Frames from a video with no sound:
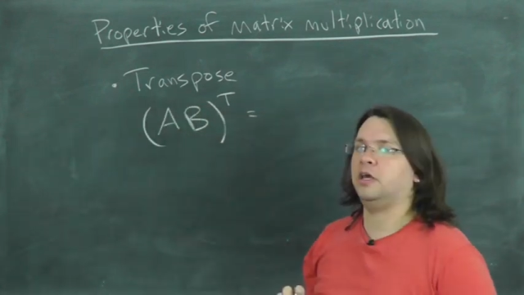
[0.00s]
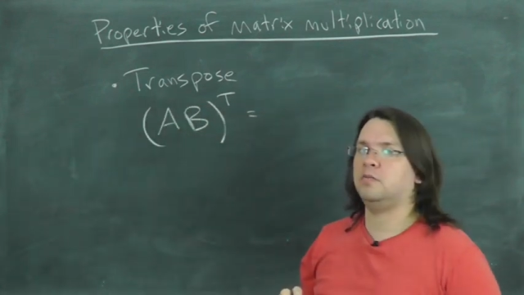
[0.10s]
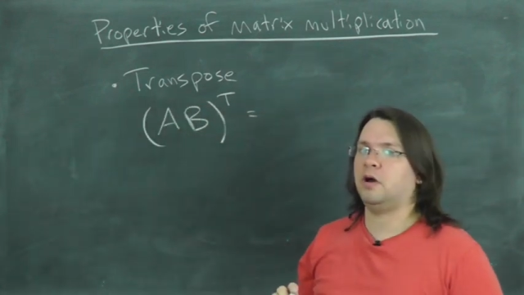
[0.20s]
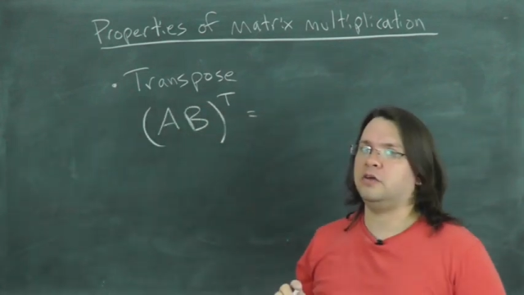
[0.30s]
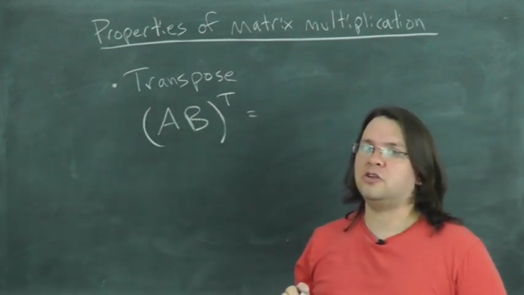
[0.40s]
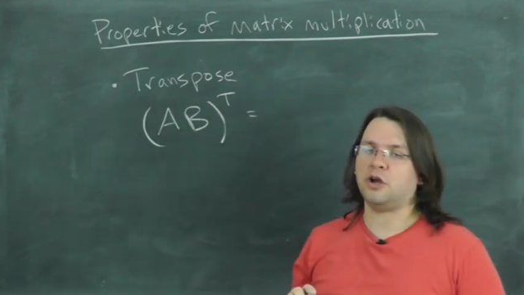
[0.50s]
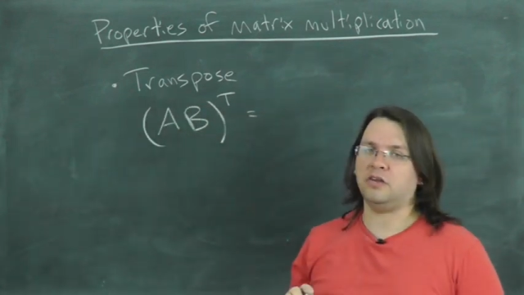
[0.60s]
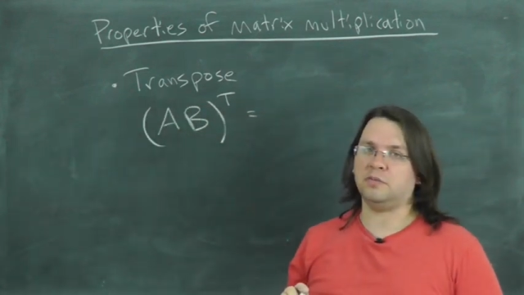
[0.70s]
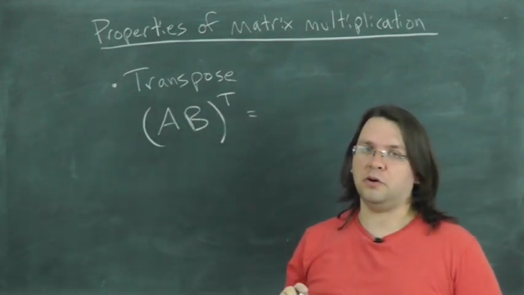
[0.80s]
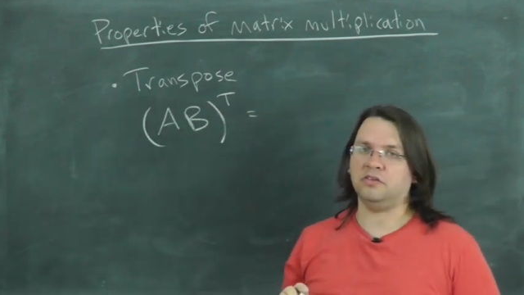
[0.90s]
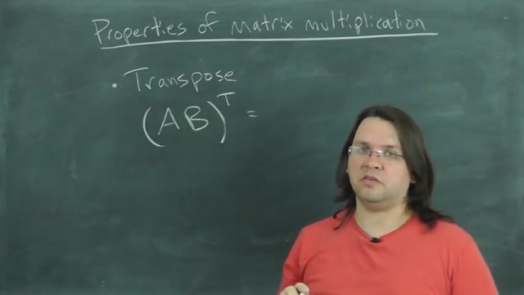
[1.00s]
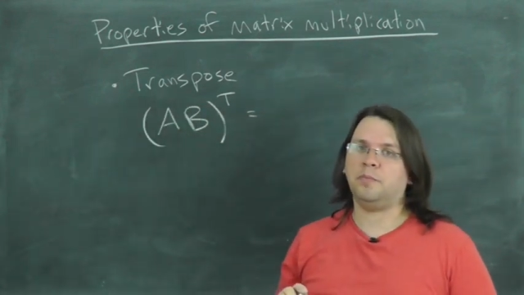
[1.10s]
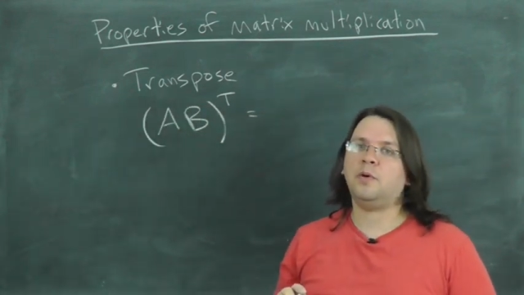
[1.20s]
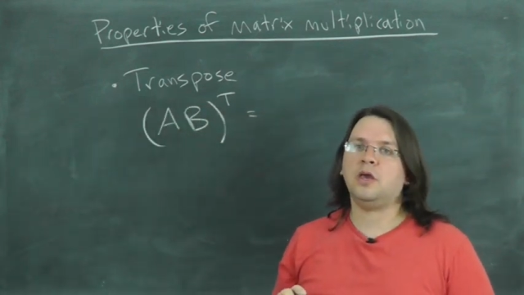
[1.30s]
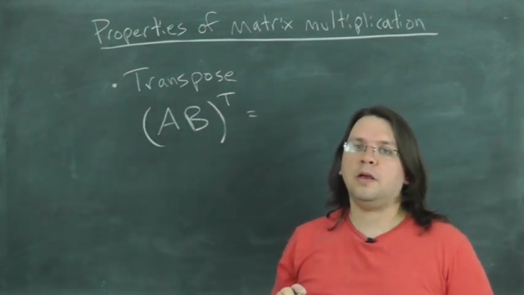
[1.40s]
it by the transpose
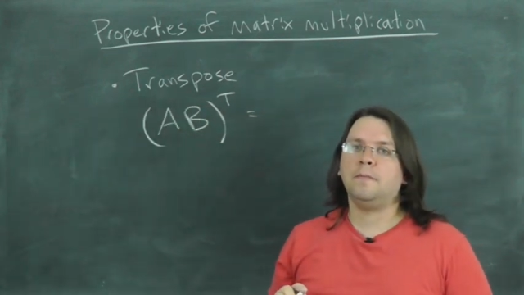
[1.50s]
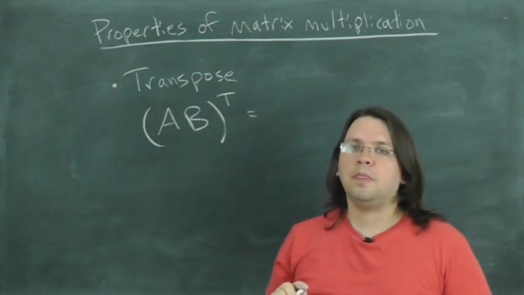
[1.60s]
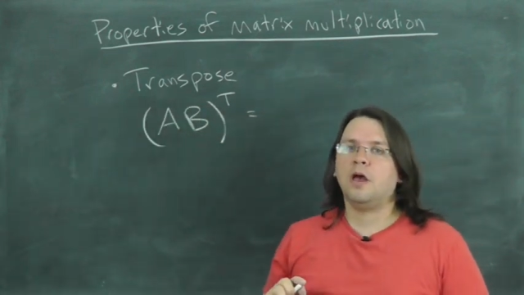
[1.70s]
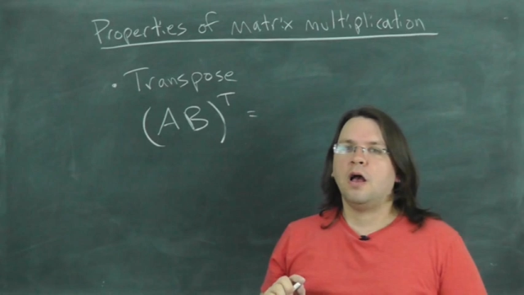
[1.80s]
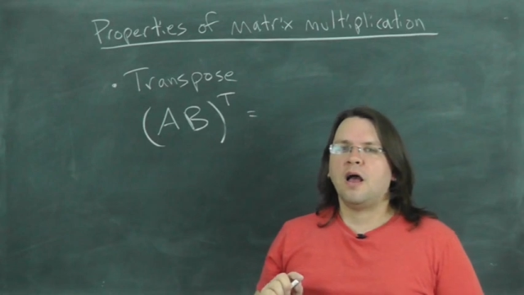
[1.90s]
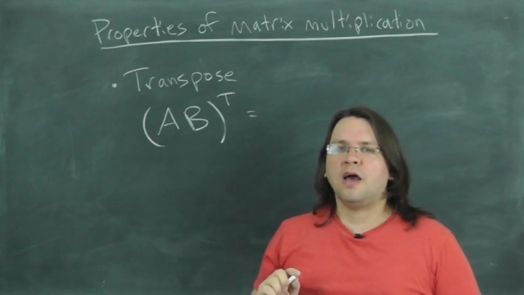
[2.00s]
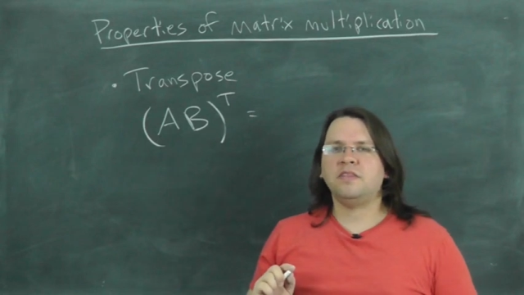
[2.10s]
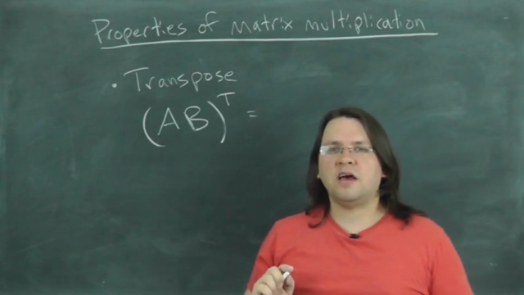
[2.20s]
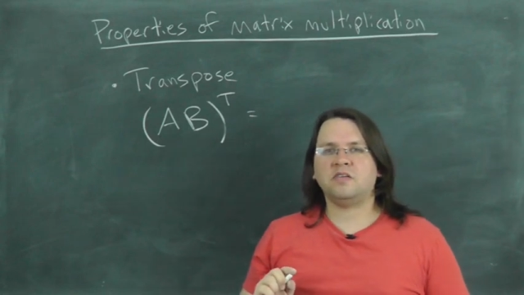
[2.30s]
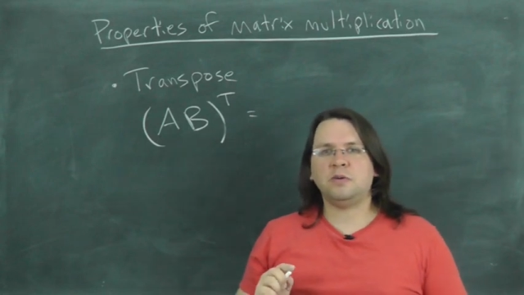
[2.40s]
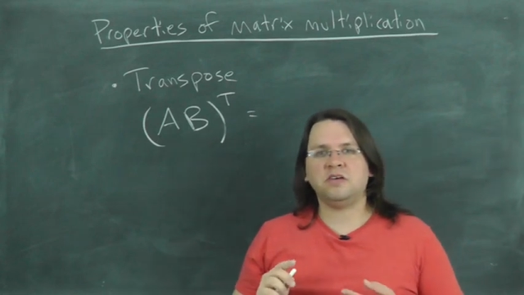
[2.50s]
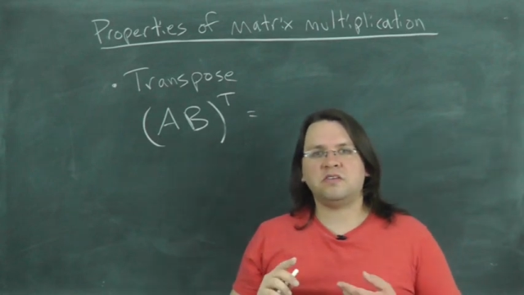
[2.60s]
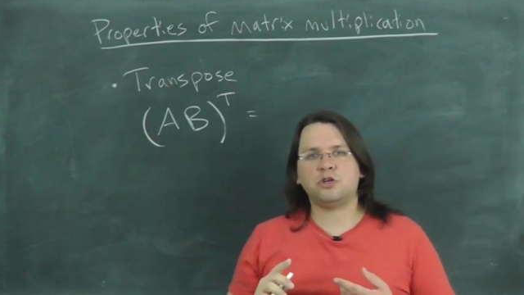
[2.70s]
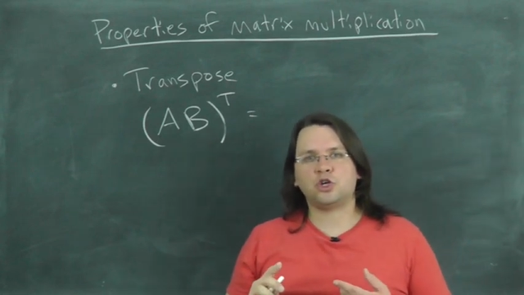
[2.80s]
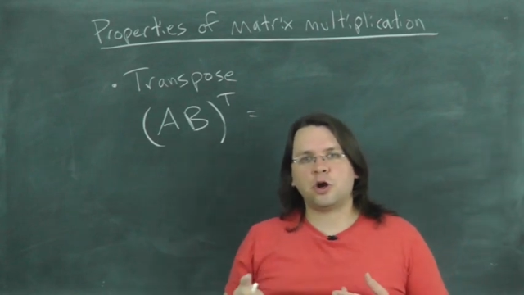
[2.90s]
of B. And that's because
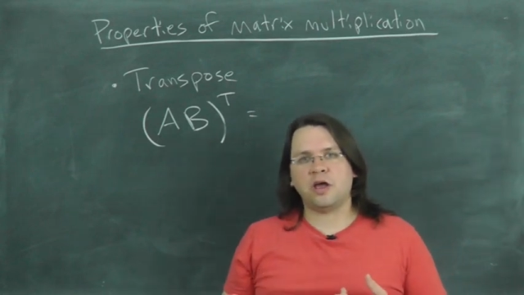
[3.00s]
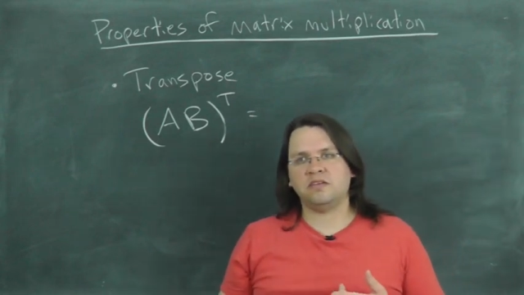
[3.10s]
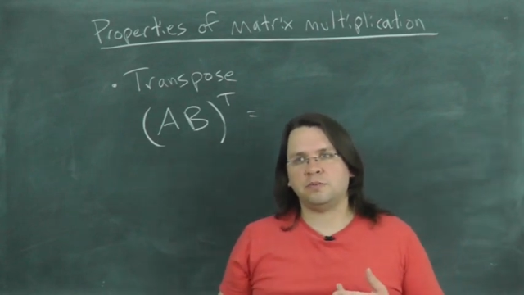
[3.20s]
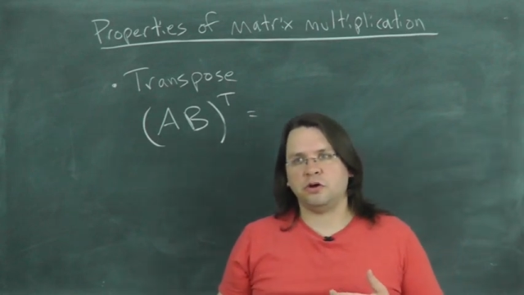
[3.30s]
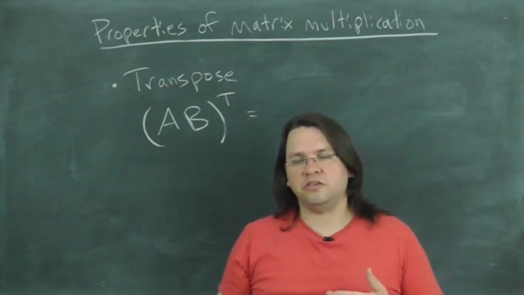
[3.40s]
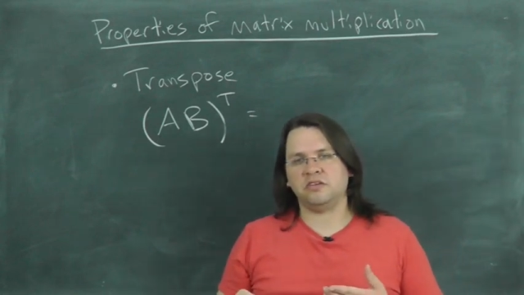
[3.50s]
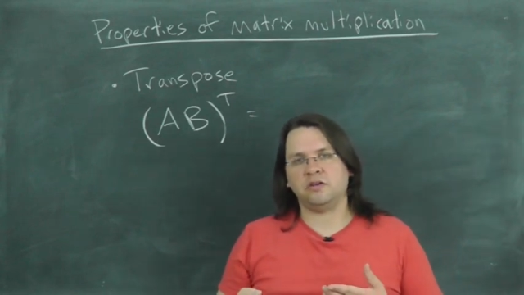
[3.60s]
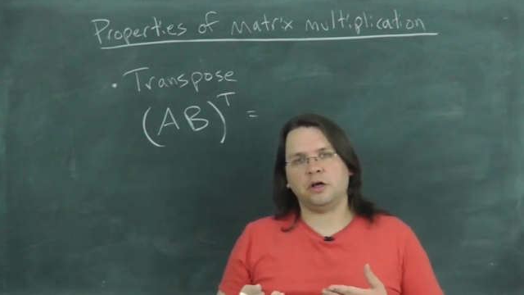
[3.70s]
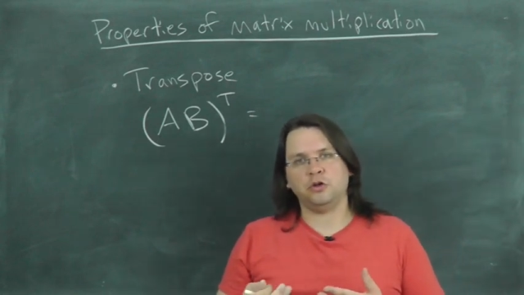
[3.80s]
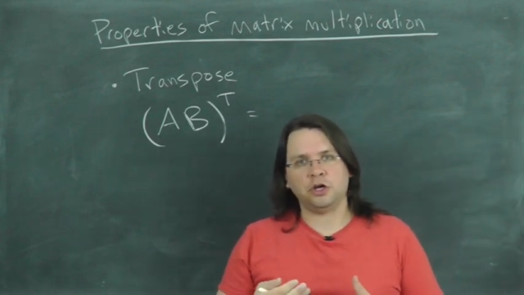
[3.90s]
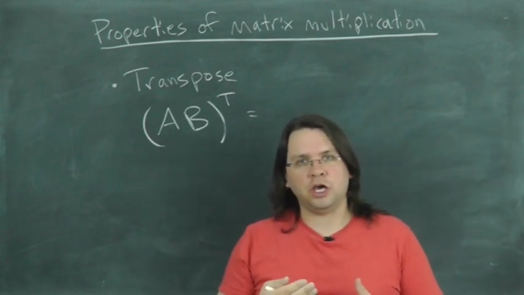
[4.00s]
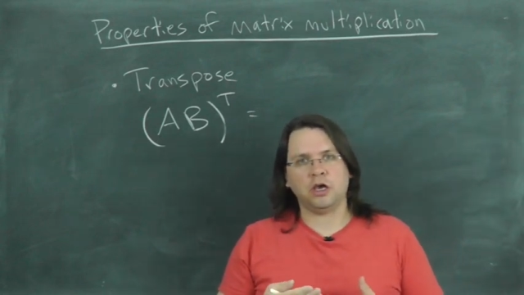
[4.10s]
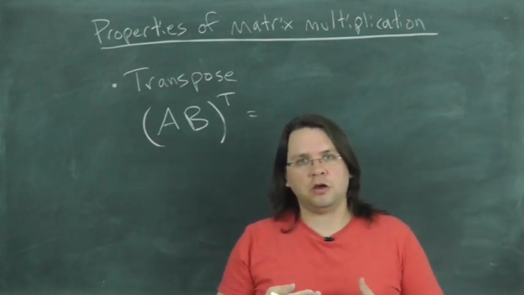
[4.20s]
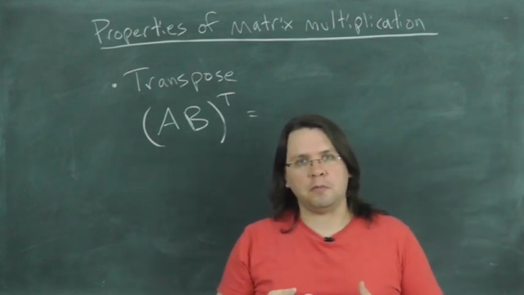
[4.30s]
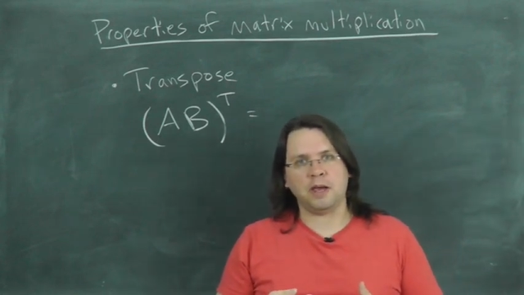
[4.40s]
the transpose is like looking
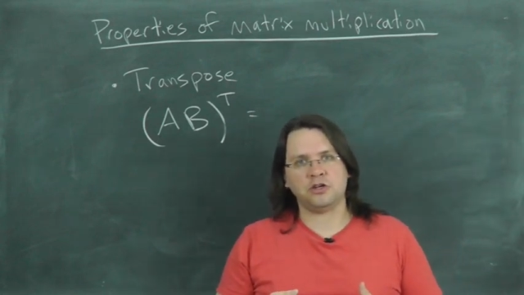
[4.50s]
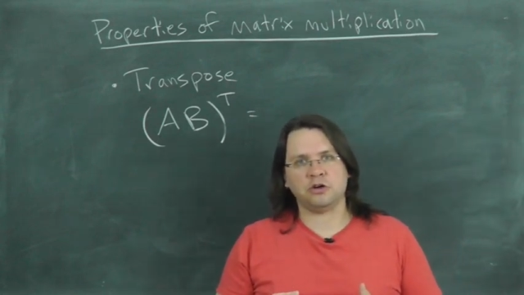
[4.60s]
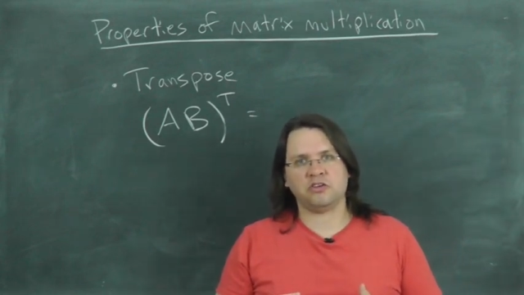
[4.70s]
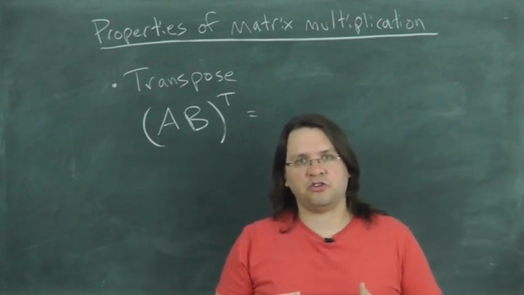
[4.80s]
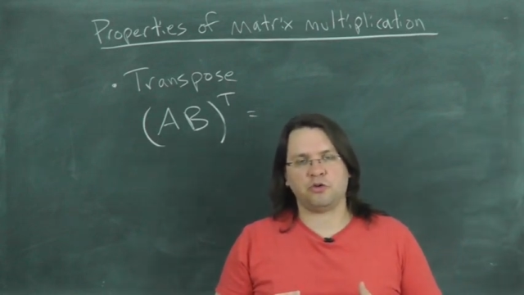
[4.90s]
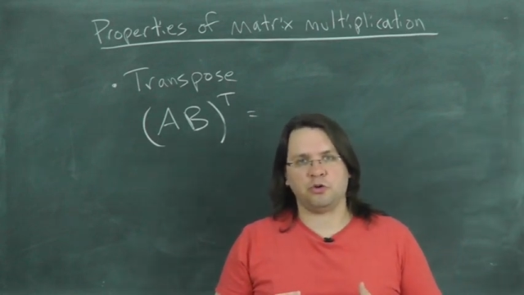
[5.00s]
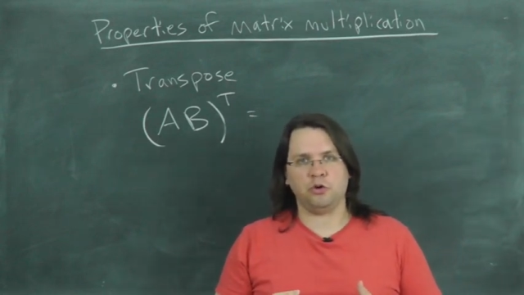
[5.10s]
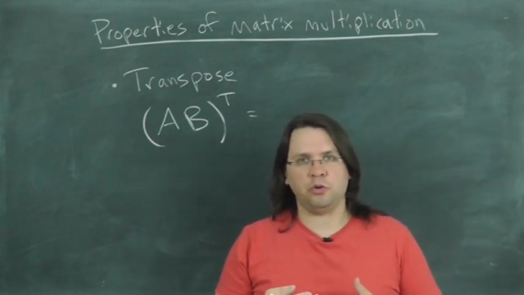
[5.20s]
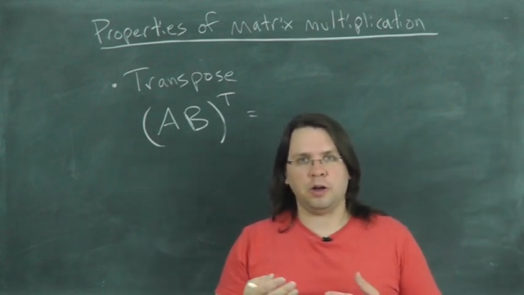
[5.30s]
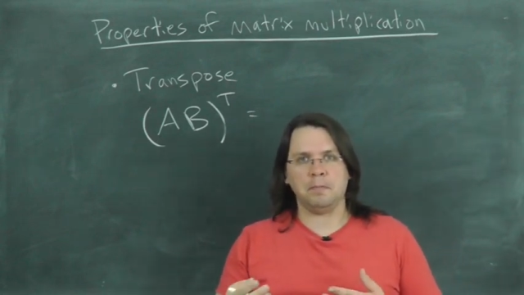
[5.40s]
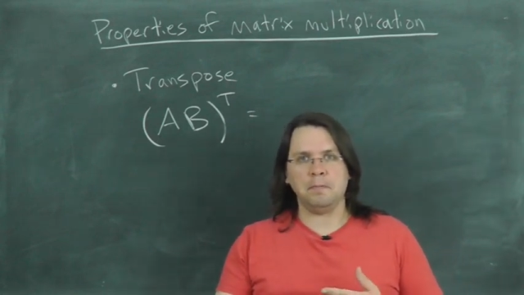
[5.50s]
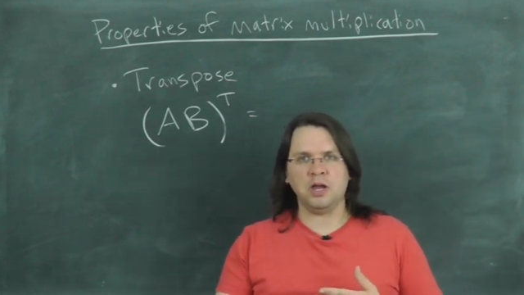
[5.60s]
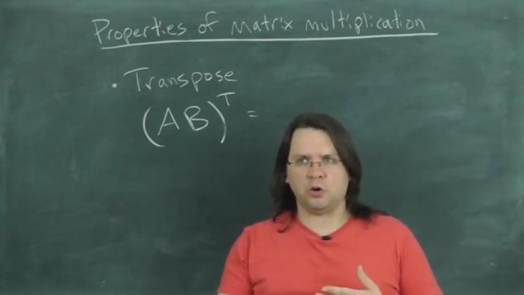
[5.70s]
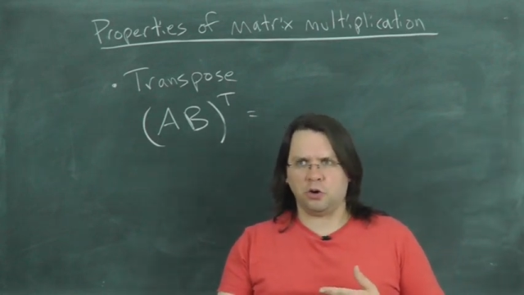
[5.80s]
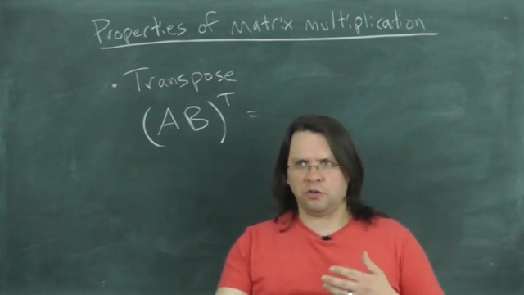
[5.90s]
at your matrix through a
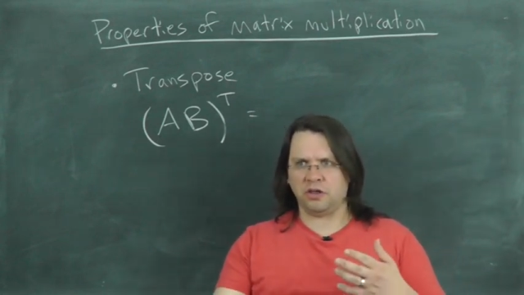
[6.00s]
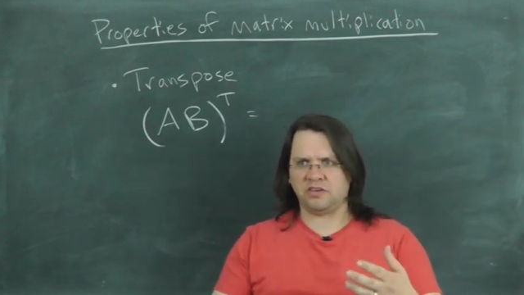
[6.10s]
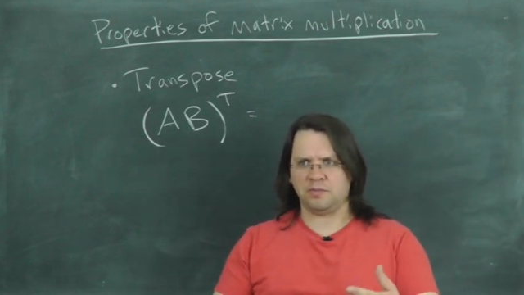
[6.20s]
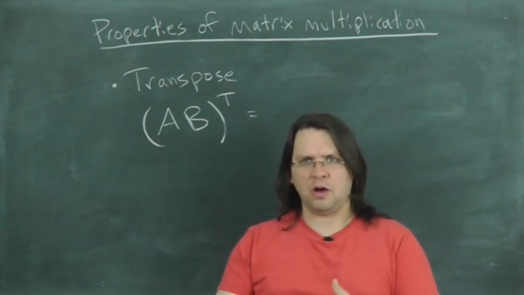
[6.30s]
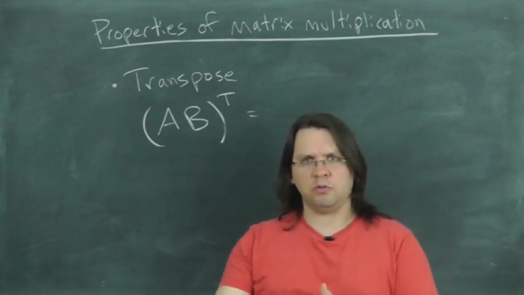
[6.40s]
mirror that somehow